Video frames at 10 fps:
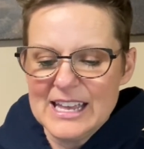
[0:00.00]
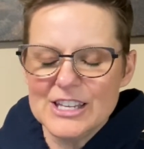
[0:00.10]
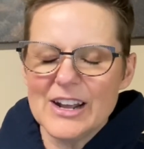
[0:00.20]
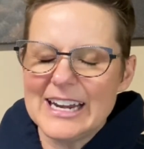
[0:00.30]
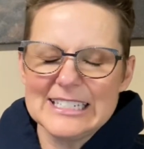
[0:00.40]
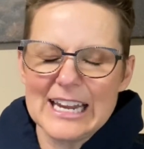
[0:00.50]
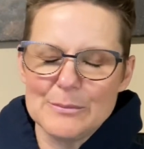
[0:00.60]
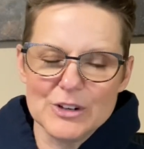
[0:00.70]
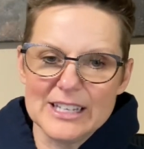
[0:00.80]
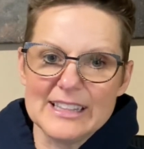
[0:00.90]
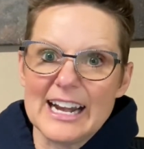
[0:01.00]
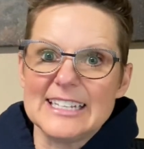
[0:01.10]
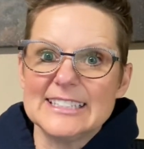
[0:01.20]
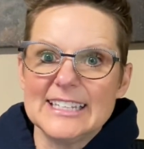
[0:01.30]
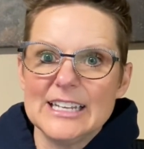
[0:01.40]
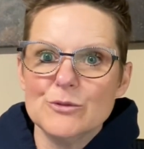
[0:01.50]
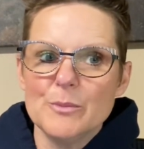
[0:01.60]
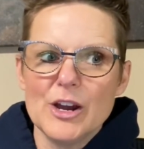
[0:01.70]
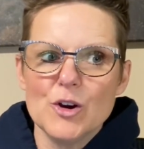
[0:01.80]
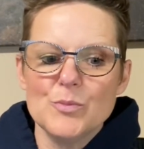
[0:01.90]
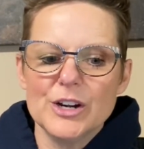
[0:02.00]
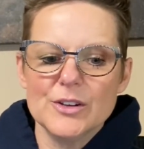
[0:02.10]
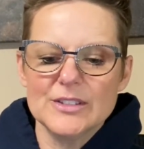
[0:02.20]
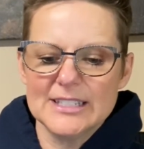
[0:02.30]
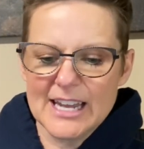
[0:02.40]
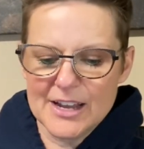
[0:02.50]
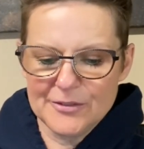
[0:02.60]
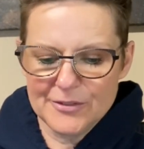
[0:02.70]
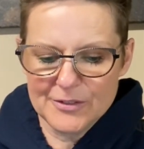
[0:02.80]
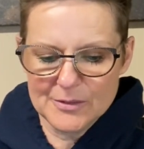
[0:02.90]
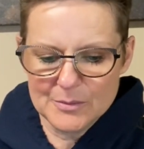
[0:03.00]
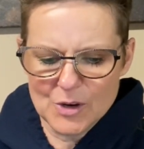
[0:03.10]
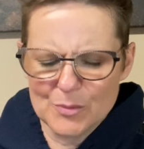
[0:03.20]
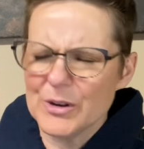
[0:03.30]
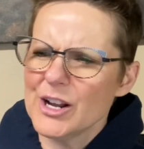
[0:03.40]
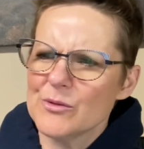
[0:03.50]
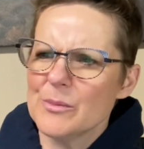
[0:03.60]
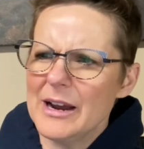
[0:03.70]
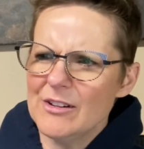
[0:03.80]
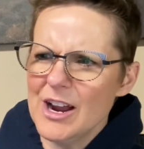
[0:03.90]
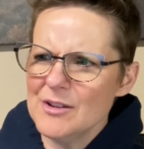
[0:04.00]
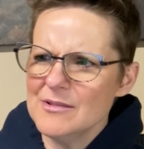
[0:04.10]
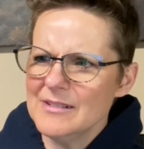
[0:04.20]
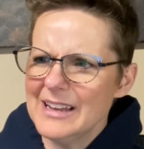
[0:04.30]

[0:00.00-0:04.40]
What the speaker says: you know, anytime really that I see Romero Brito stuff, or Brito Romero,